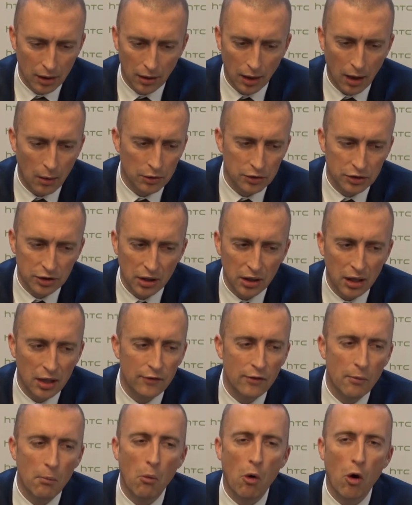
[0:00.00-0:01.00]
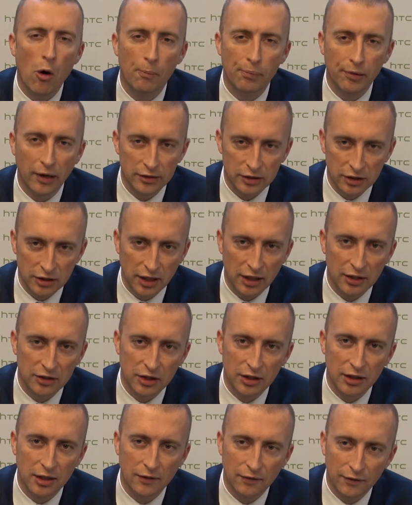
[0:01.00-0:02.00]
I would say, even more price
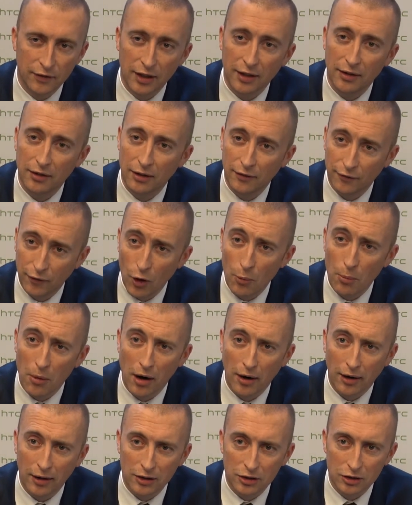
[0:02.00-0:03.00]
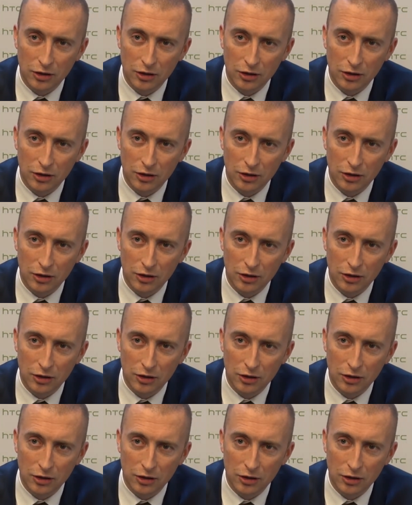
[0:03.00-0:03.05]
sensitive than the phone market.